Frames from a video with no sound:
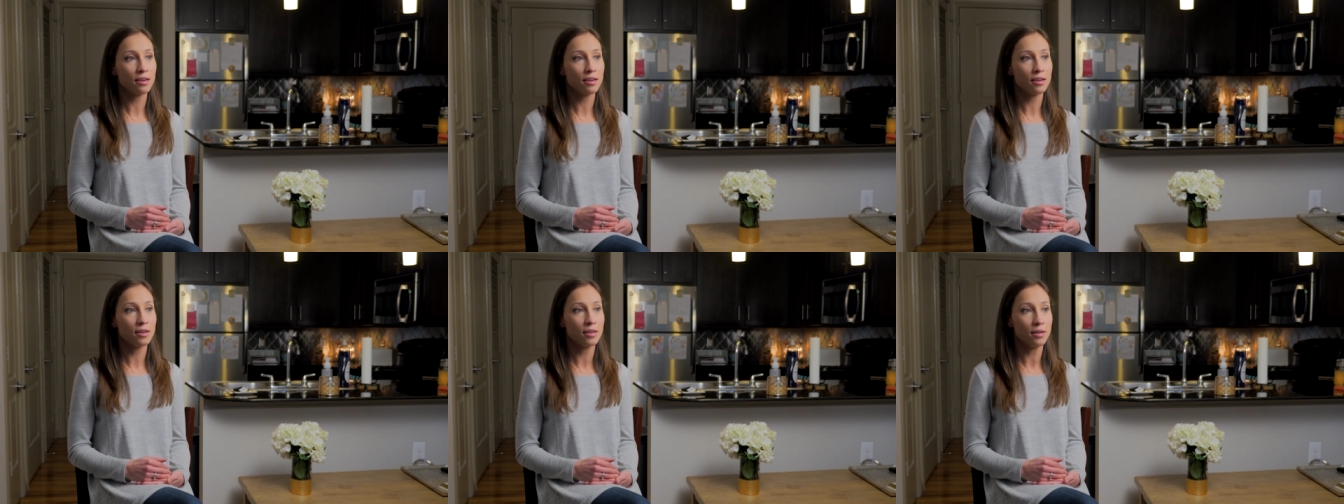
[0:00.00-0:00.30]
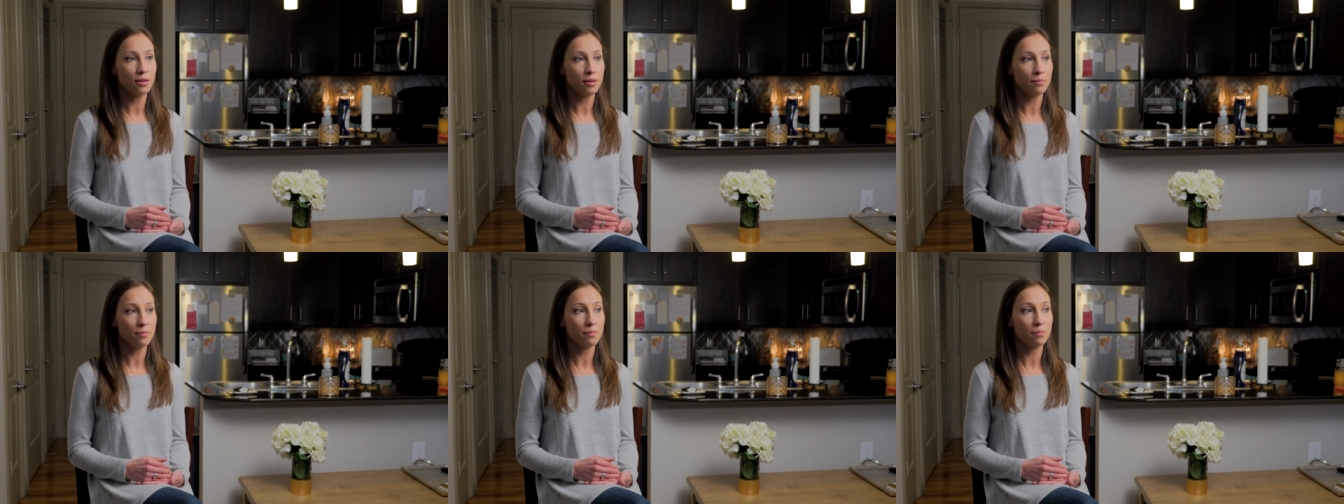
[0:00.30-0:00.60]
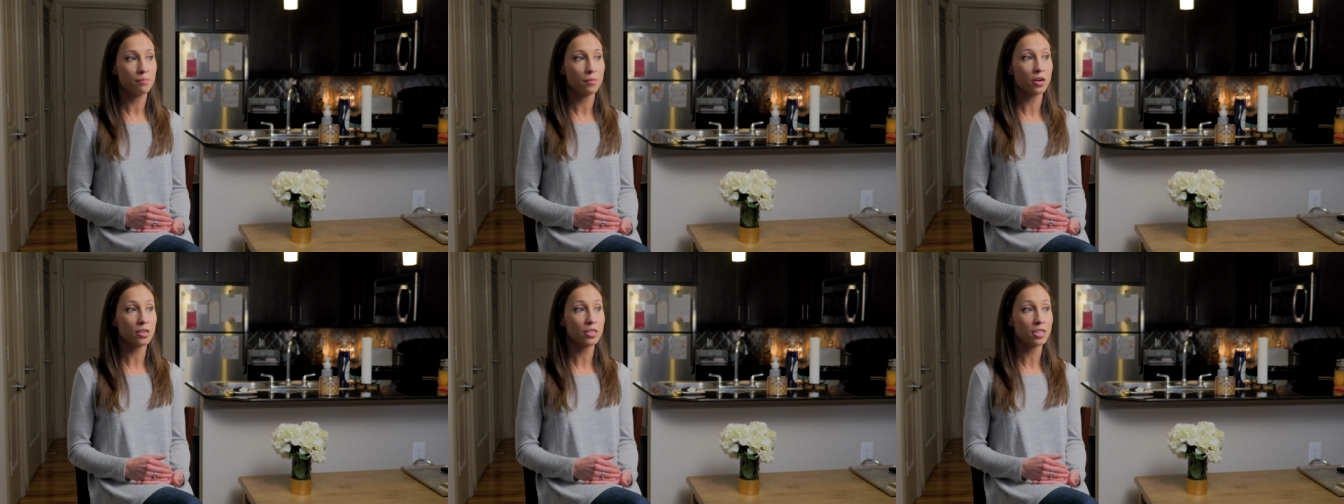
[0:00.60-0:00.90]

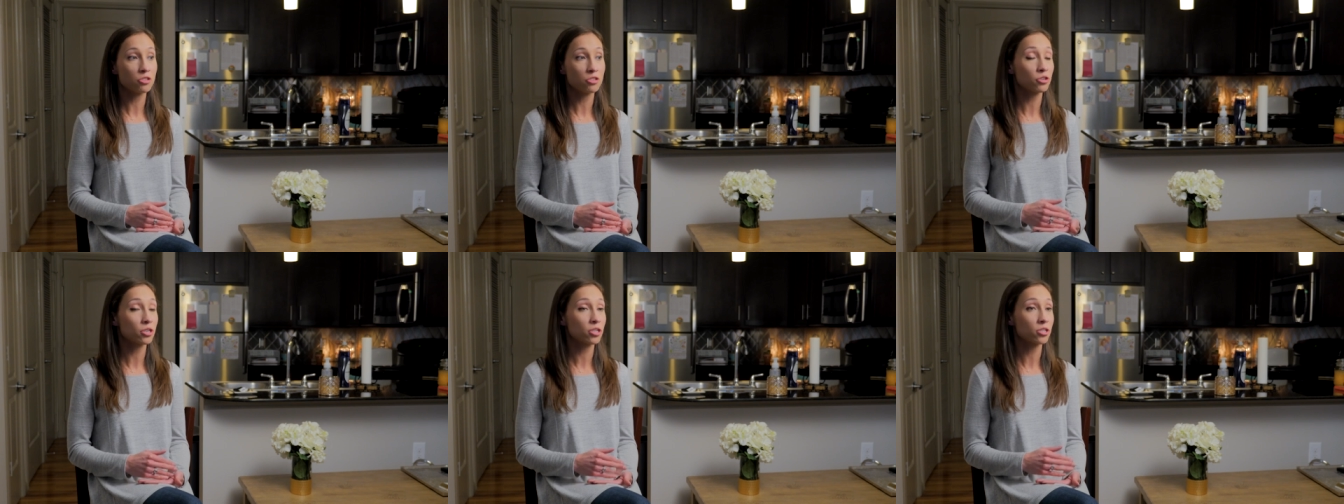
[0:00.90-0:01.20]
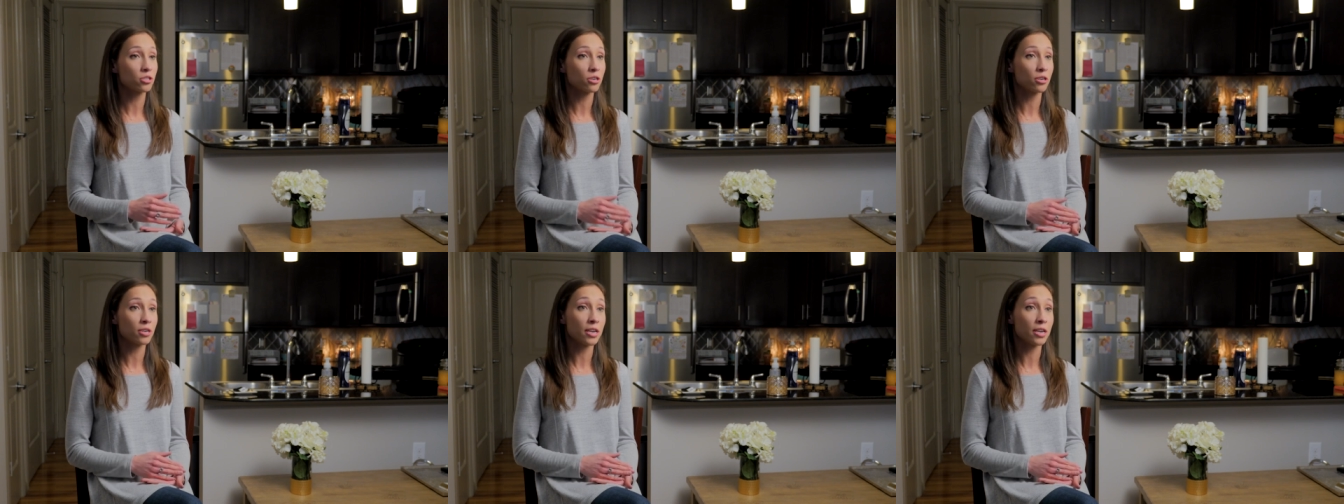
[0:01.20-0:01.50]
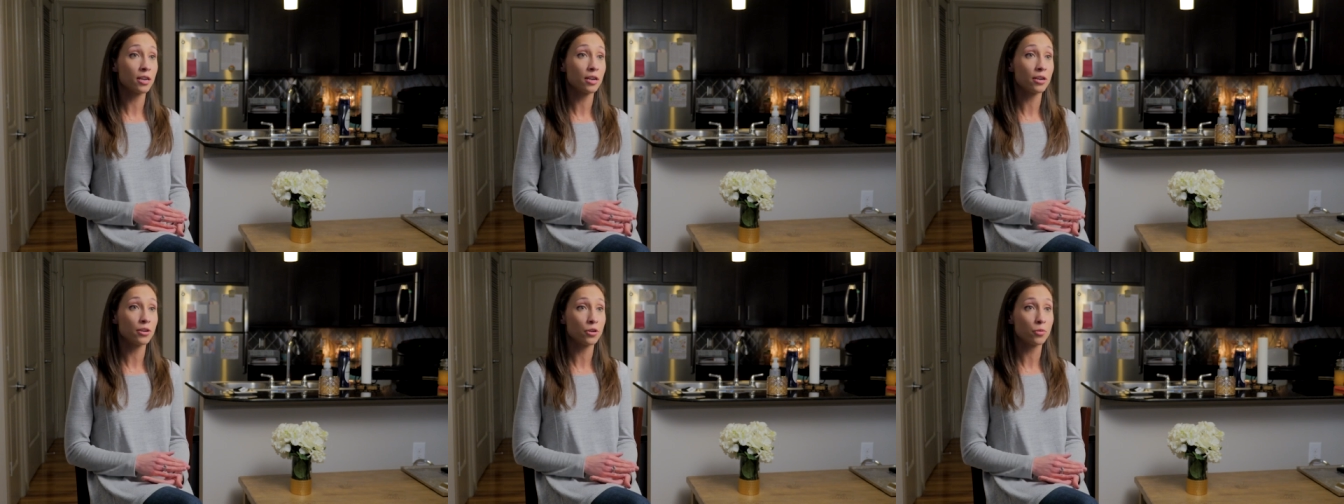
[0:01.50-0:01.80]
um, our district
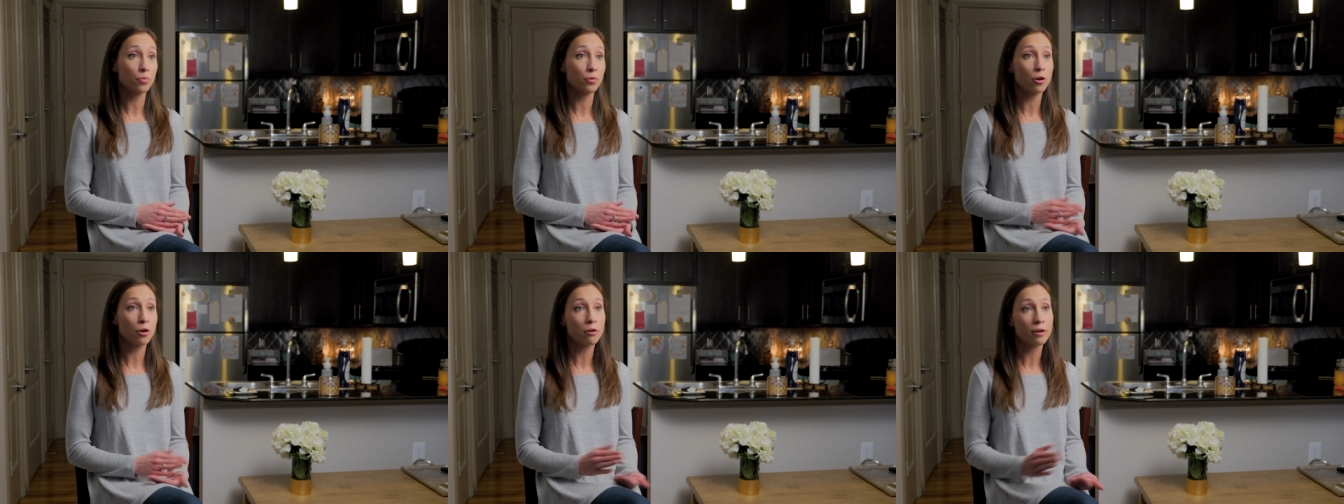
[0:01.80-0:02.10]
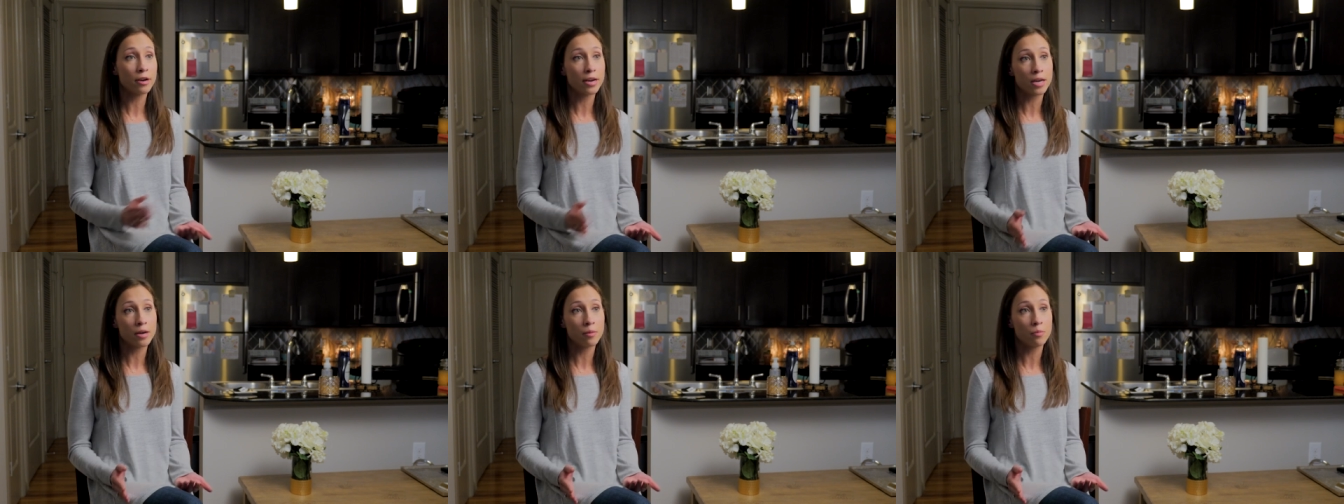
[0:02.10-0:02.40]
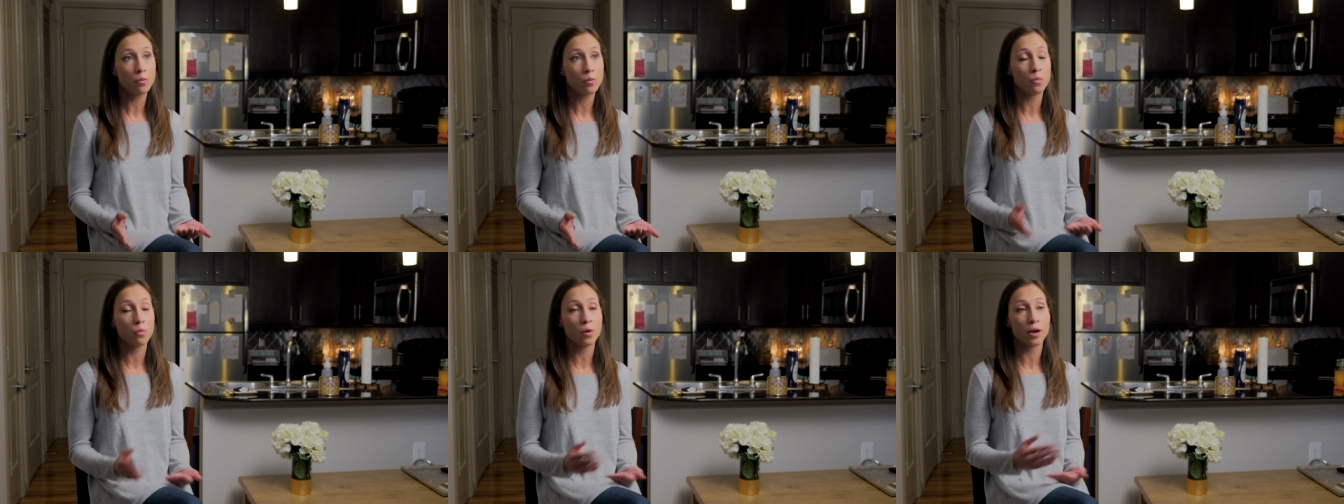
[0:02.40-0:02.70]
started a new
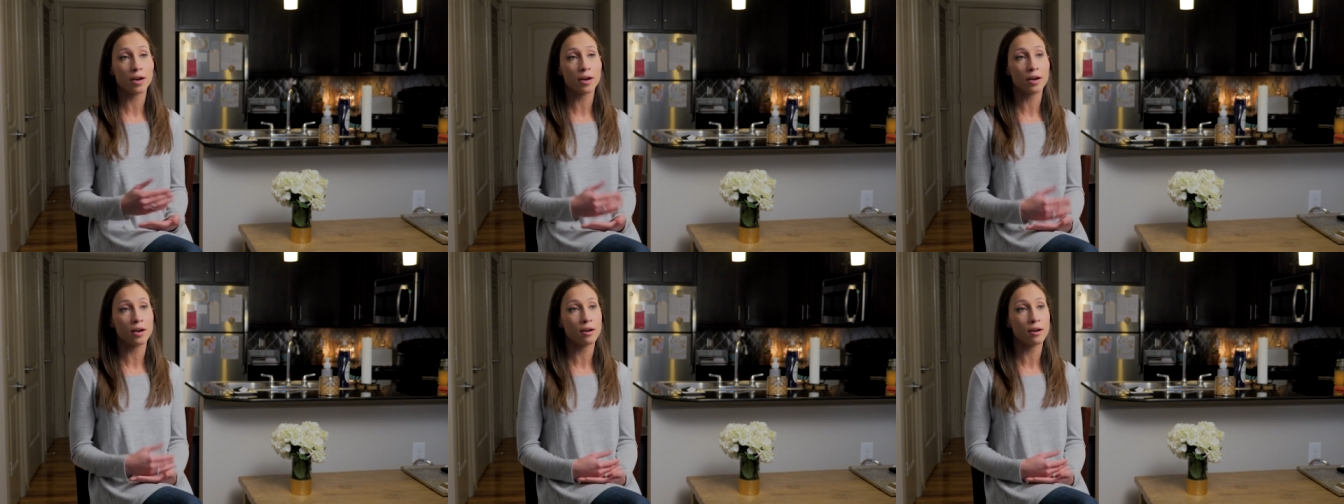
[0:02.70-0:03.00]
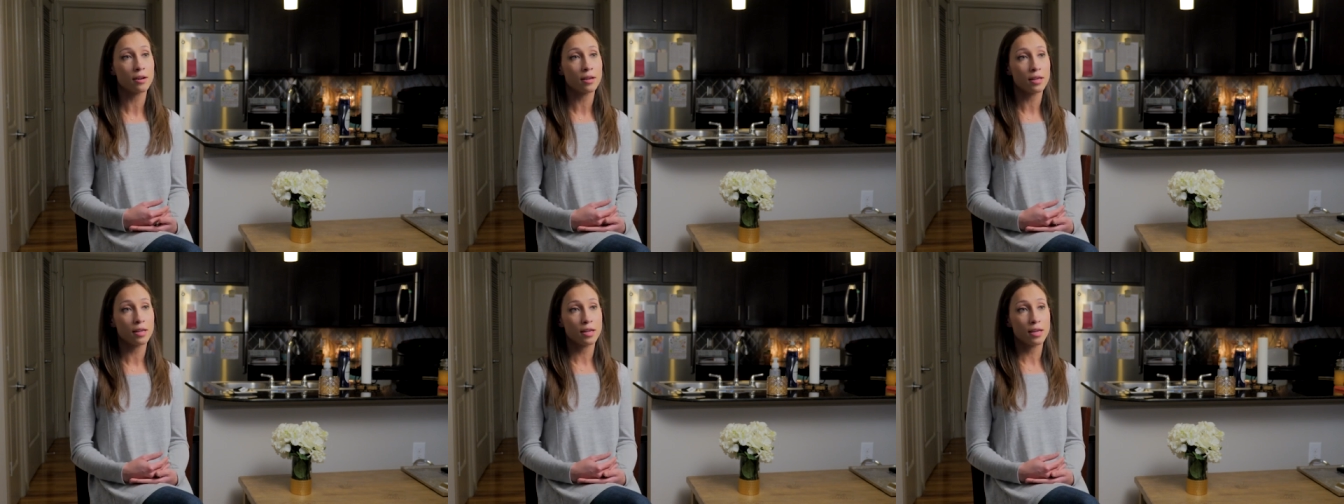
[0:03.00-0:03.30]
program where